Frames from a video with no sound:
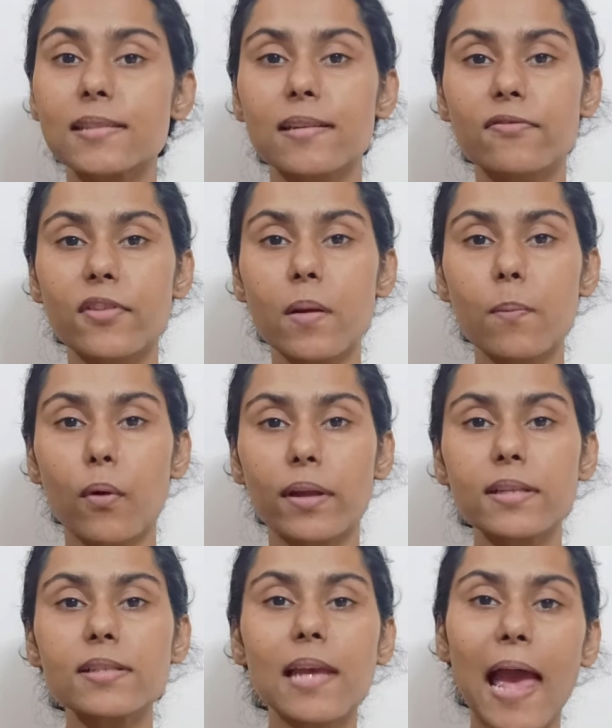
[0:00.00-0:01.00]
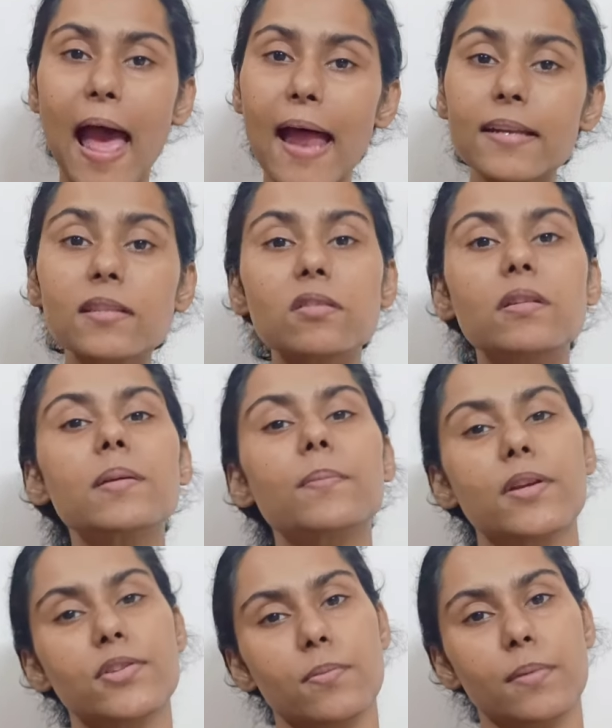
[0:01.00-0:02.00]
referral points and 3
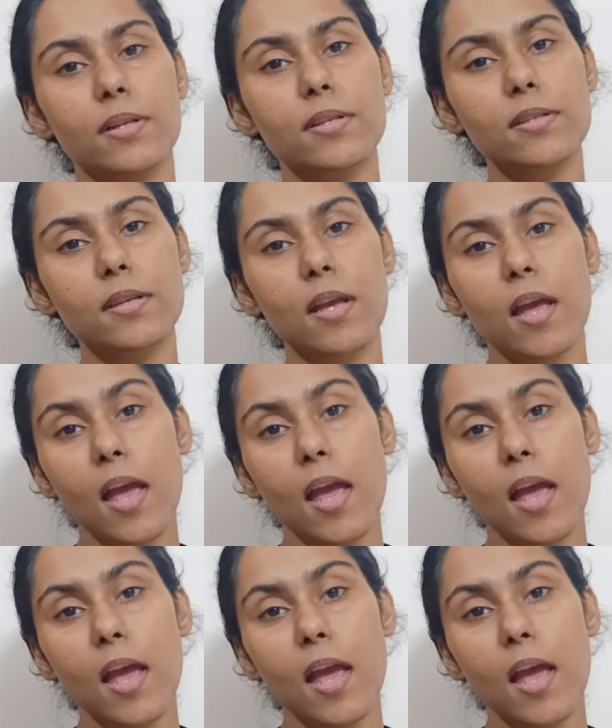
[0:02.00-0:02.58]
measurements.